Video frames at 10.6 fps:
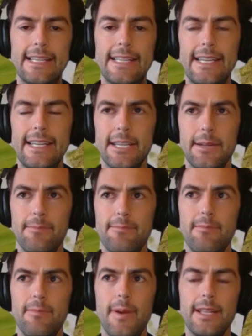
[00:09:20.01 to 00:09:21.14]
It's
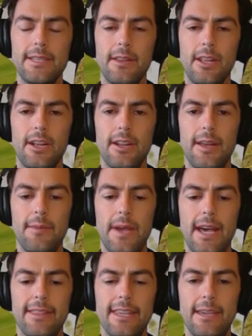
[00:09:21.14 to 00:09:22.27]
a lot
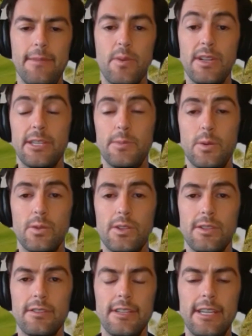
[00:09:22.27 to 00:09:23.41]
about the
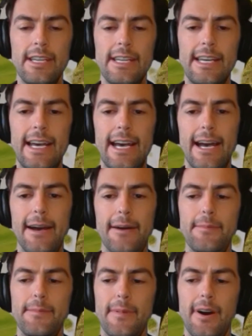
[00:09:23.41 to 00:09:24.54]
principles
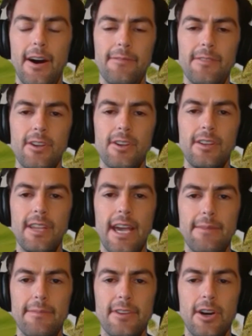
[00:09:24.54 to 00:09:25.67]
of the
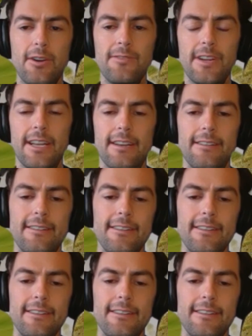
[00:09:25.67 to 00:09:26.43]
game of golf, and